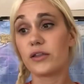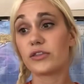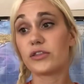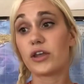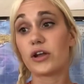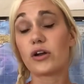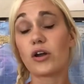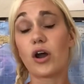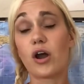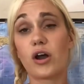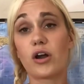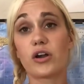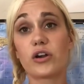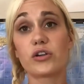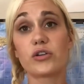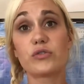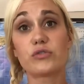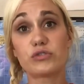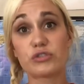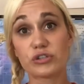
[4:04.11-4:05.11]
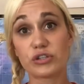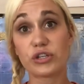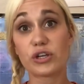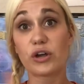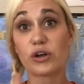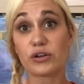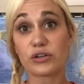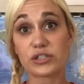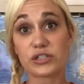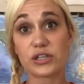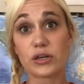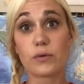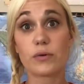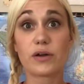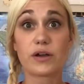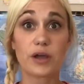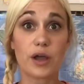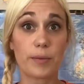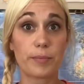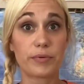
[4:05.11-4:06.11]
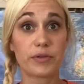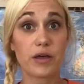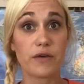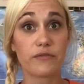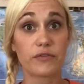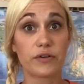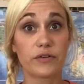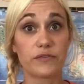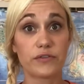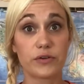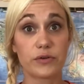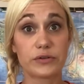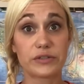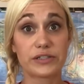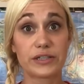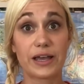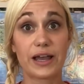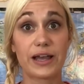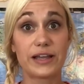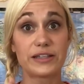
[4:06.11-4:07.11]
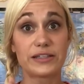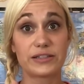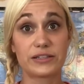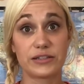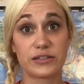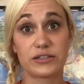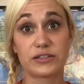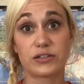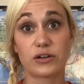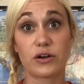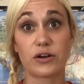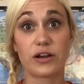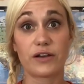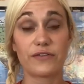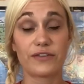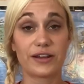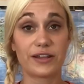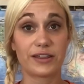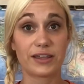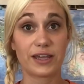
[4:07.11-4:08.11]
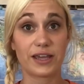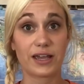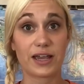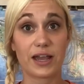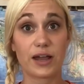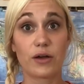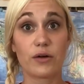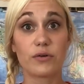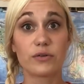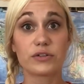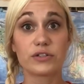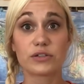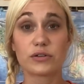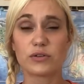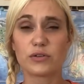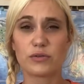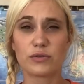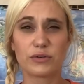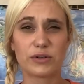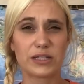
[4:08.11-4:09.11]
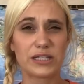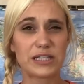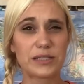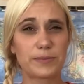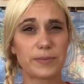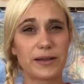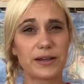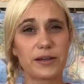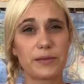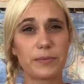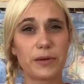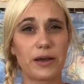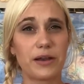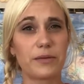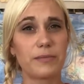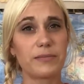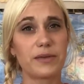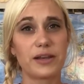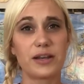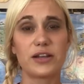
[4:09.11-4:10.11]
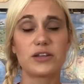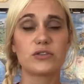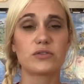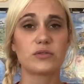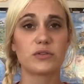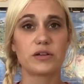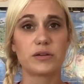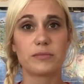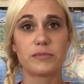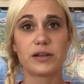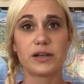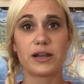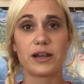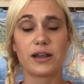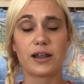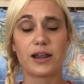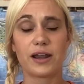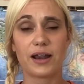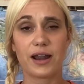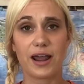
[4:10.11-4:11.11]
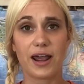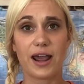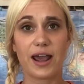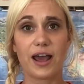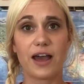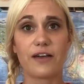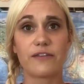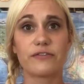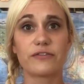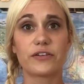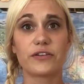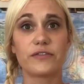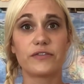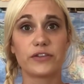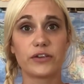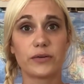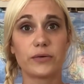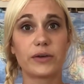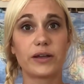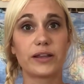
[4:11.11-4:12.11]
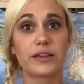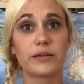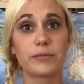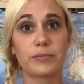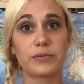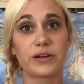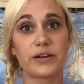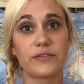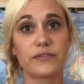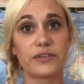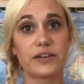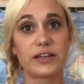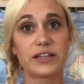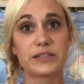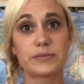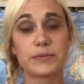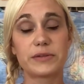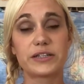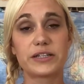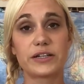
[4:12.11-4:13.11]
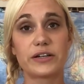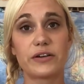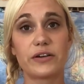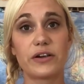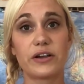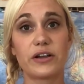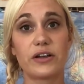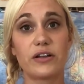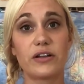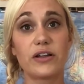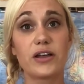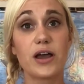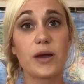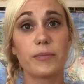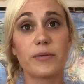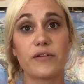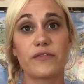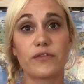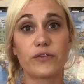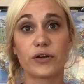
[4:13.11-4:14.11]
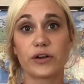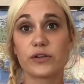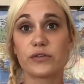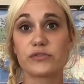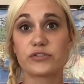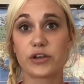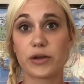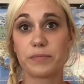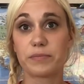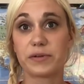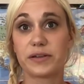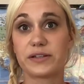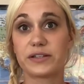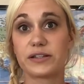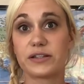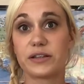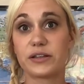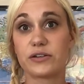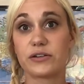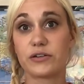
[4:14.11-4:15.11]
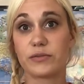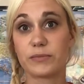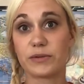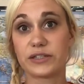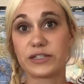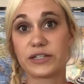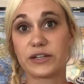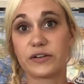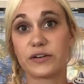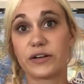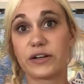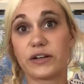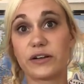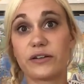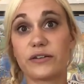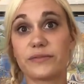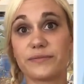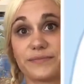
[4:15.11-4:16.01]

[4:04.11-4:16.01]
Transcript: There are usually also a couple of review slides to start everything out, so you can spend about a minute to a minute and a half reviewing the previous material before you jump into the new material.